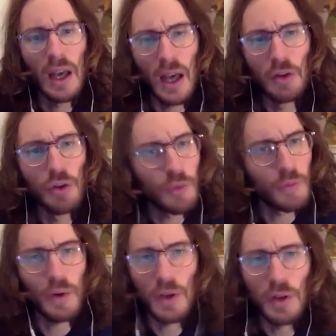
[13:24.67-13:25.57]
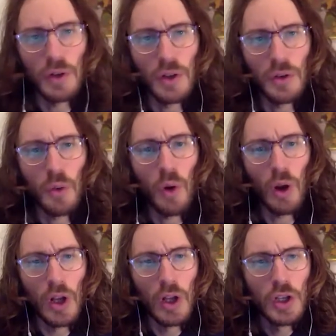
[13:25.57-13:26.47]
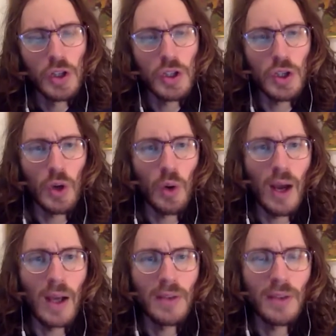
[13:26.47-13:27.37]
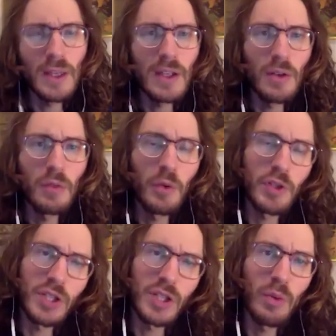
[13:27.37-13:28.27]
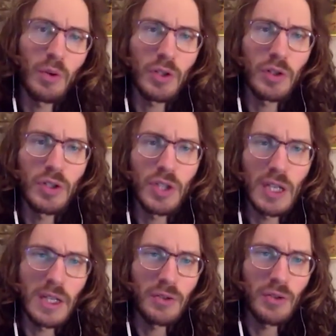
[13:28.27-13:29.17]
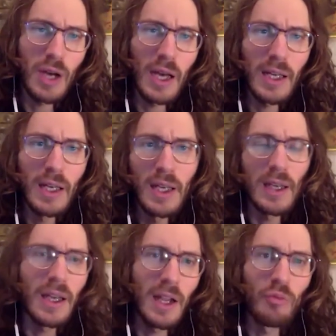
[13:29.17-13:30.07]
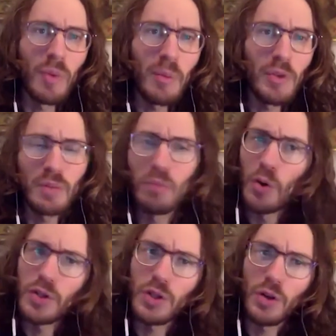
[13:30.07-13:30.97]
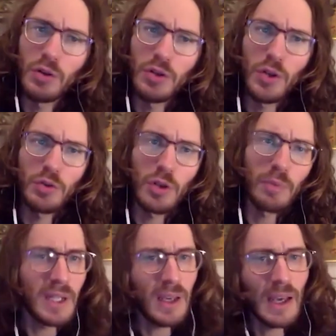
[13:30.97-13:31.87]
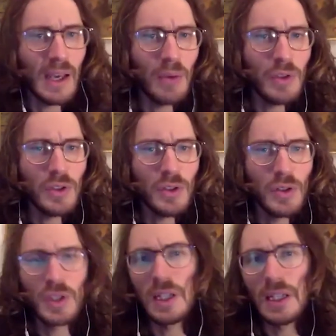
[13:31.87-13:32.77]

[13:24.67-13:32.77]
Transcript: not very good at all. So I think, of course, she wanted to see and try. And I remember she posted on her social media accounts to see